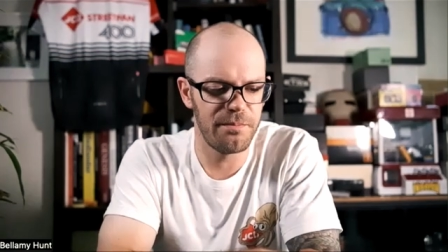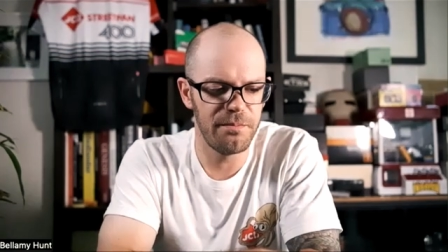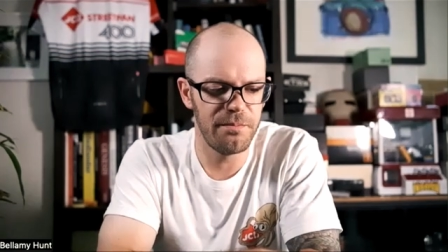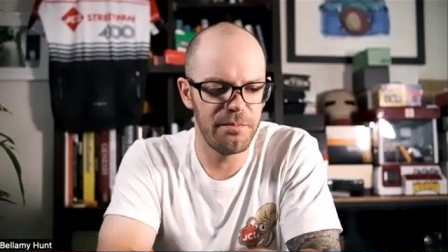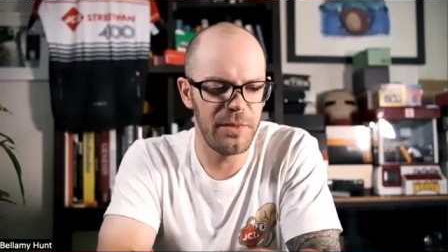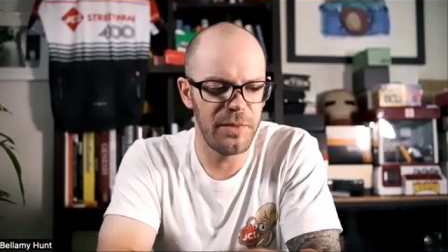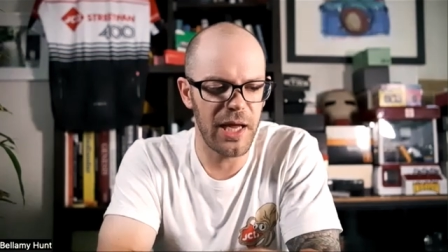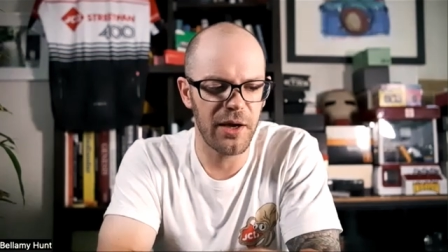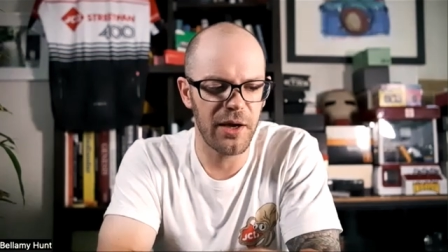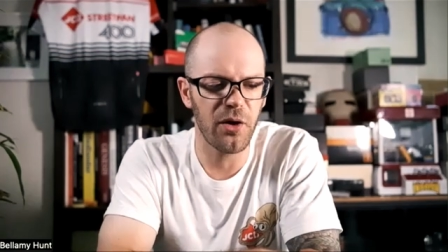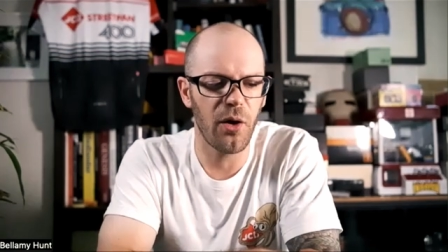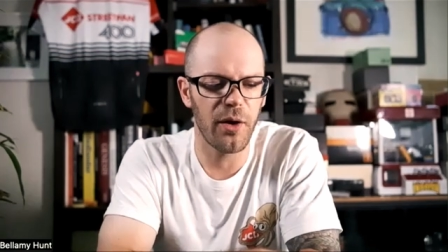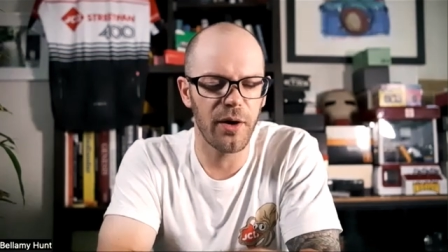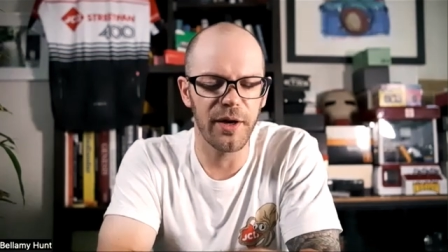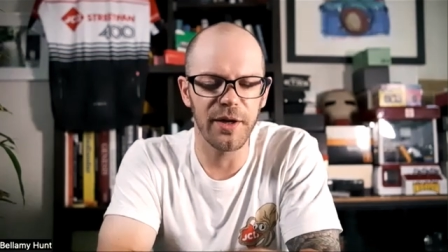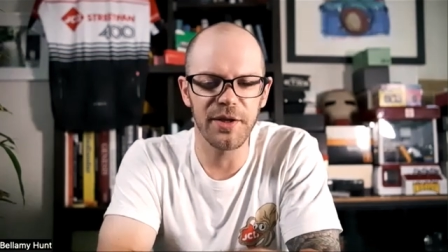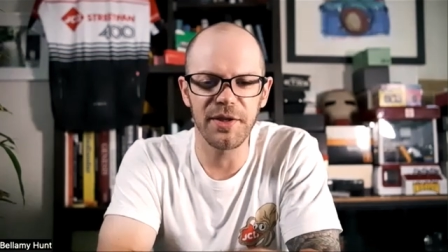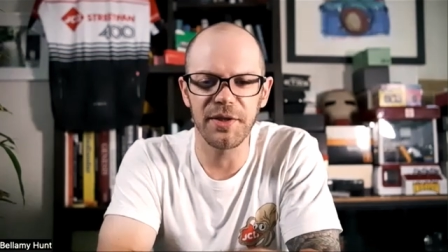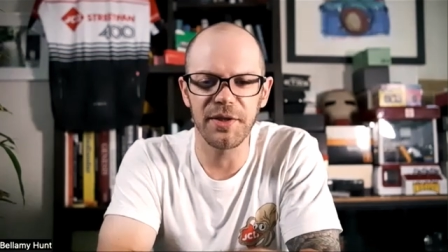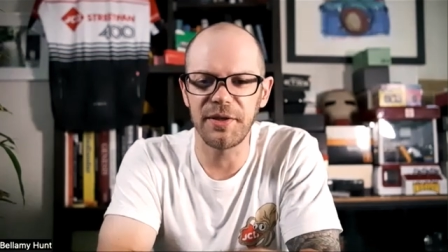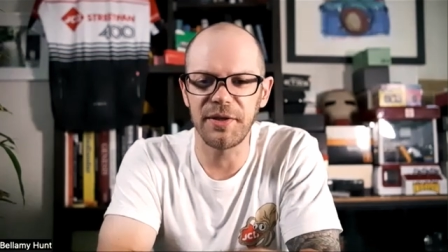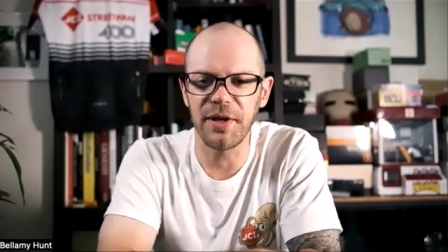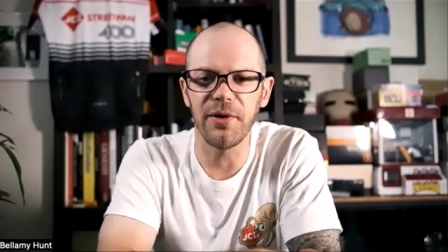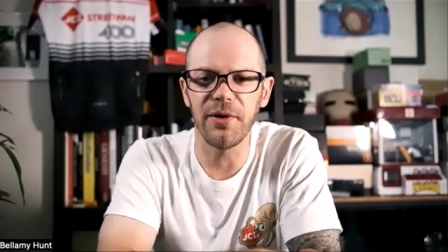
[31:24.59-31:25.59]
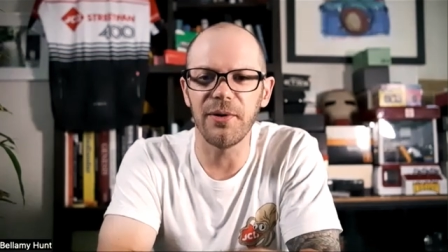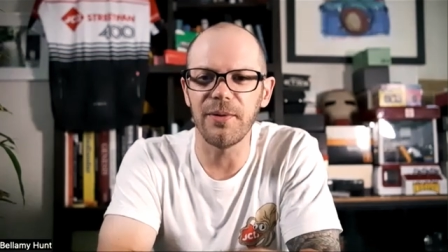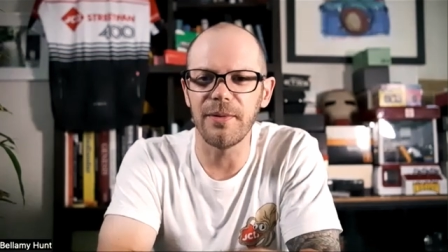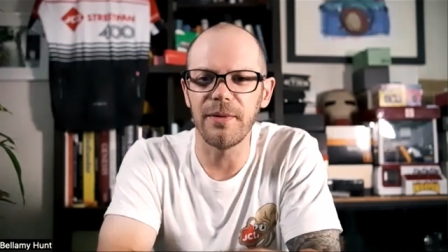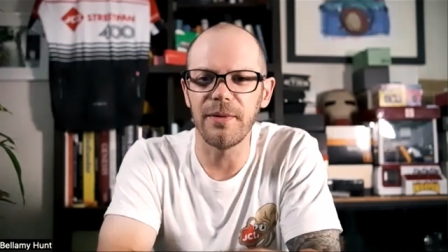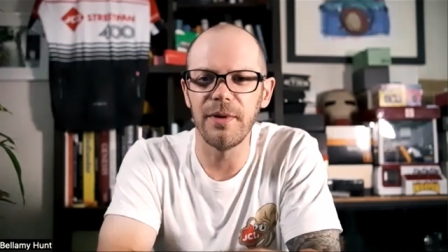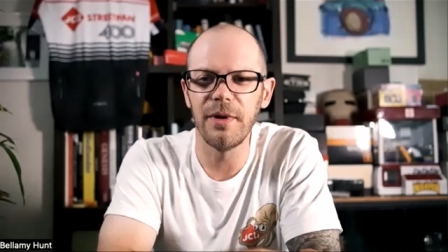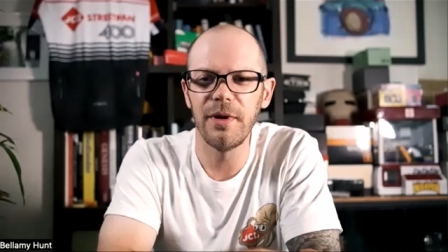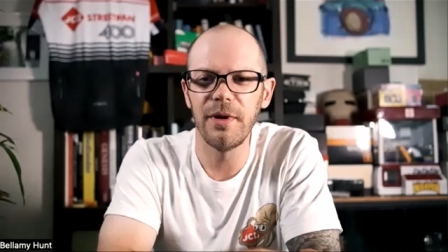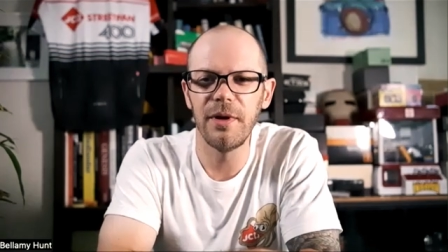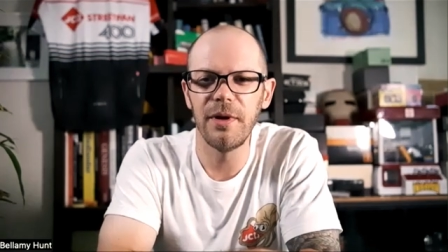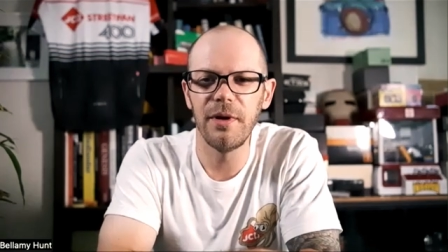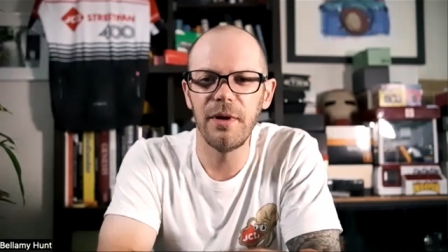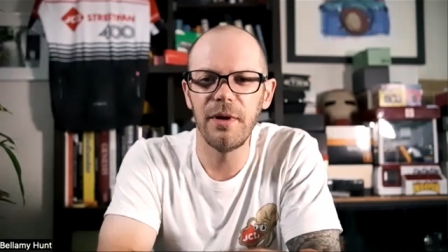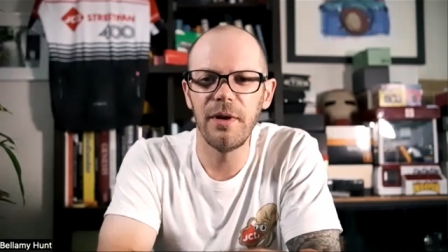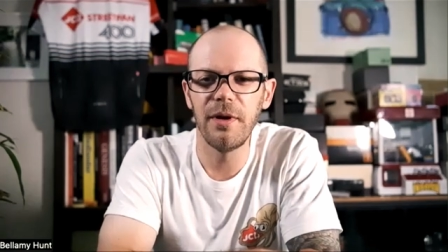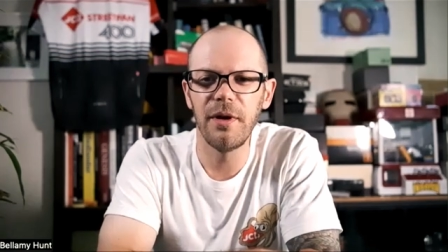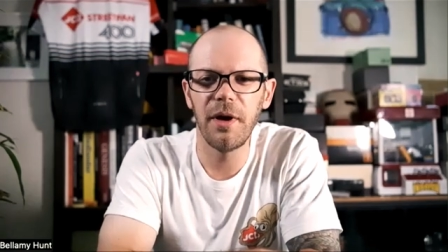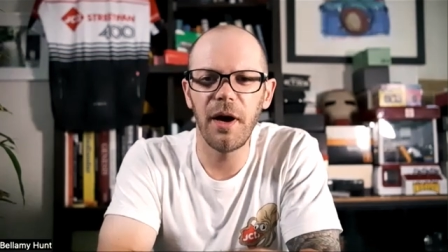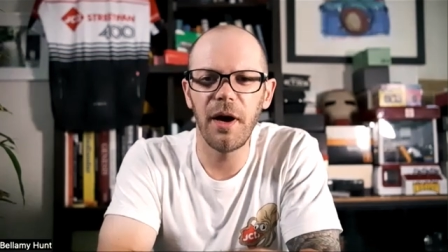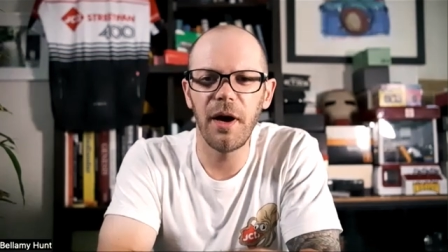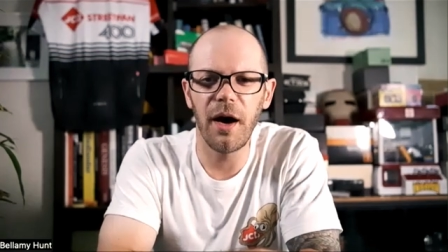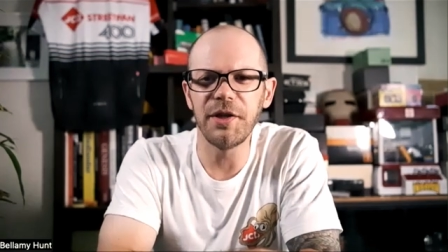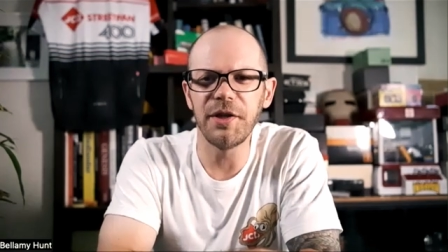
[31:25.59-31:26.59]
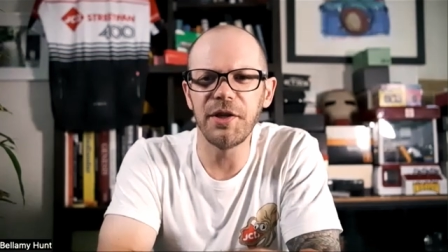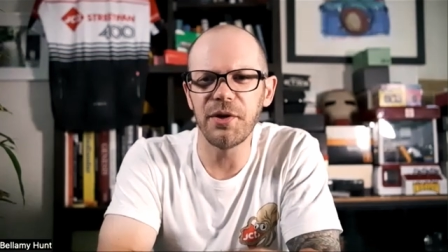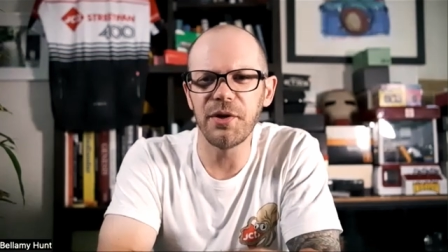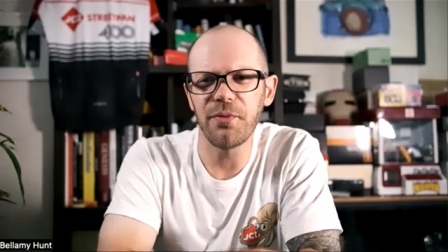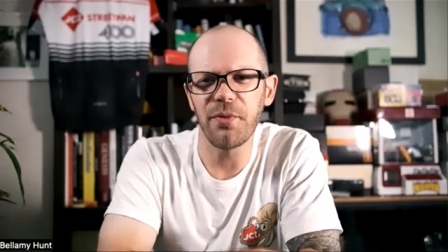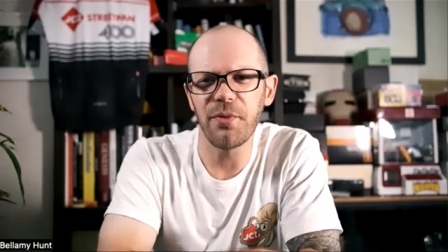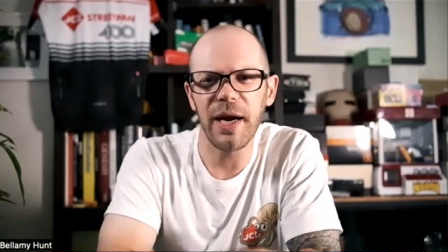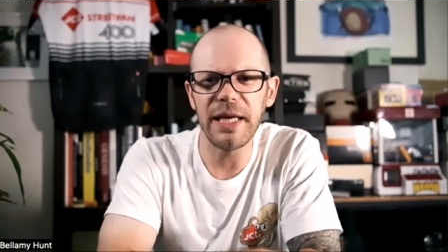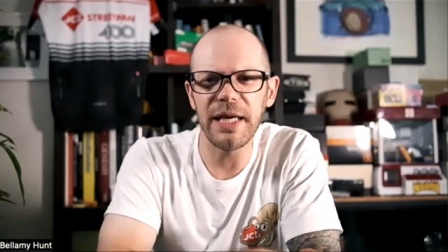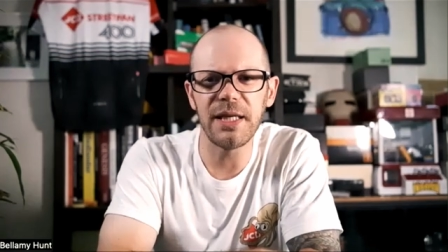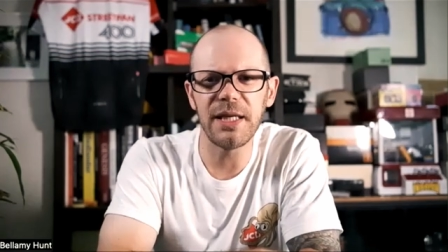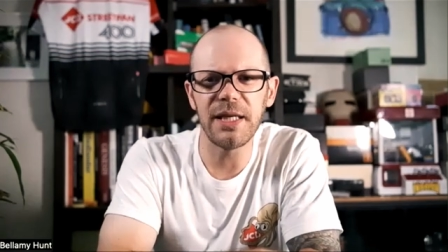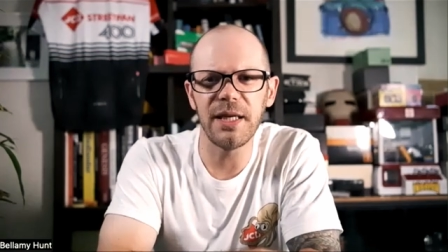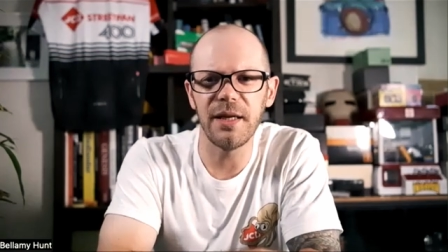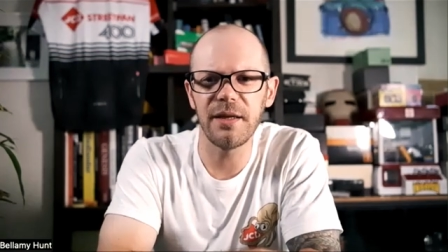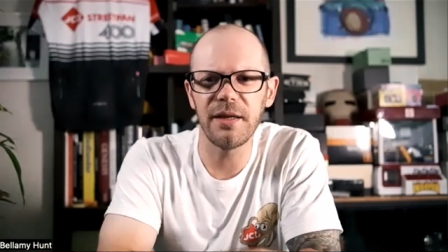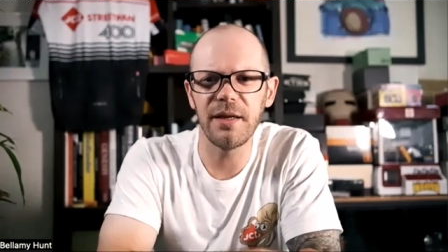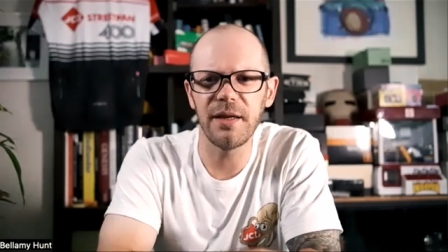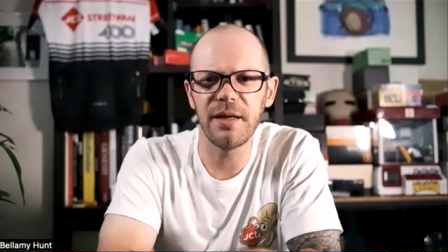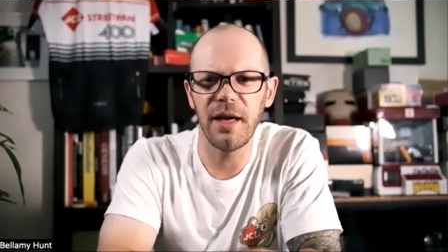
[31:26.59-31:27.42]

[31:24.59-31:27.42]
Nikon are still underrated